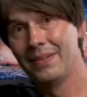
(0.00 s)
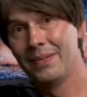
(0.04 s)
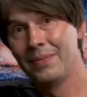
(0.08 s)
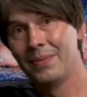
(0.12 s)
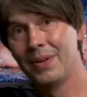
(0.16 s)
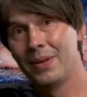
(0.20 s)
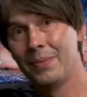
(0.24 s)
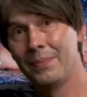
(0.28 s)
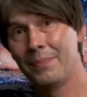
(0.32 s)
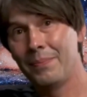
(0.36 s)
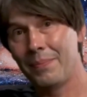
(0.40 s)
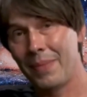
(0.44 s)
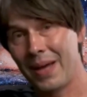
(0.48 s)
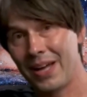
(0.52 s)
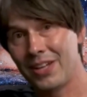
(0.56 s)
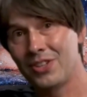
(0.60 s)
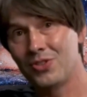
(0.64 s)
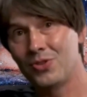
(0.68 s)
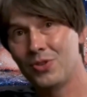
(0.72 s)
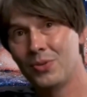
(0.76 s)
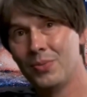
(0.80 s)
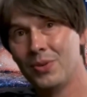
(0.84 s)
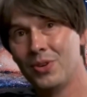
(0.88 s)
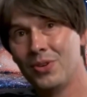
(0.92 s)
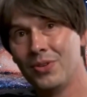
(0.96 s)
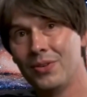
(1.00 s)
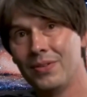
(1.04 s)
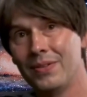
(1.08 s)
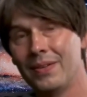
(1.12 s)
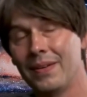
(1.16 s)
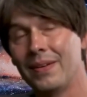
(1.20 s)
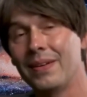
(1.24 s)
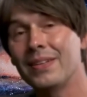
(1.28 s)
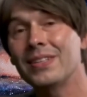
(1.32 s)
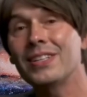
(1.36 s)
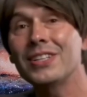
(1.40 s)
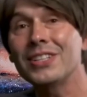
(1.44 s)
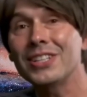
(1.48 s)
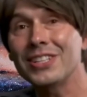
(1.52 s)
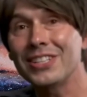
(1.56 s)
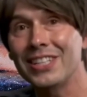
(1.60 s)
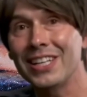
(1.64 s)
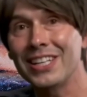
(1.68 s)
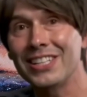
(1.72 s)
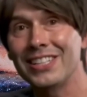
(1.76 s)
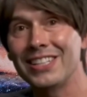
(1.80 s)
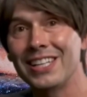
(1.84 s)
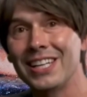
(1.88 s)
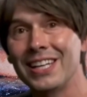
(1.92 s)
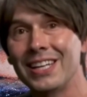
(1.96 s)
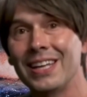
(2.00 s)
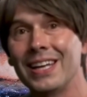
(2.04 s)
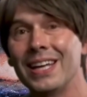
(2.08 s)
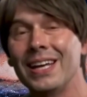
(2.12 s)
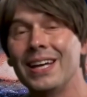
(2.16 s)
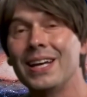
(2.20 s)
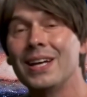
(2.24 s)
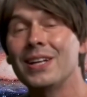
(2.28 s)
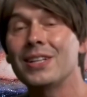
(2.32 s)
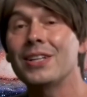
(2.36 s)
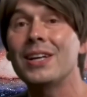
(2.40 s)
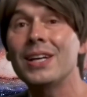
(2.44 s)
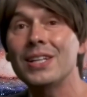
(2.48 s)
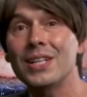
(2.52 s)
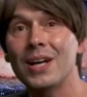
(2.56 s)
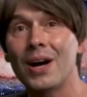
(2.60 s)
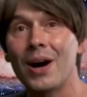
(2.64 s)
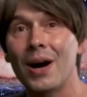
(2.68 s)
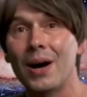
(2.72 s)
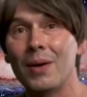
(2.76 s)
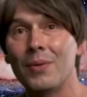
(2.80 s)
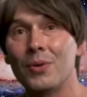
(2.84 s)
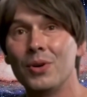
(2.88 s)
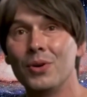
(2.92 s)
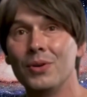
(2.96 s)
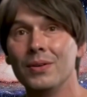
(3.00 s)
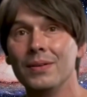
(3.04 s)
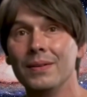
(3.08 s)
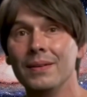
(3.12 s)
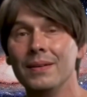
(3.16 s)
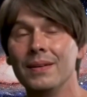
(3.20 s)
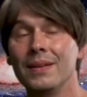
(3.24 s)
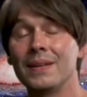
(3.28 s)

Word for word: but measurable, statistically undeniable.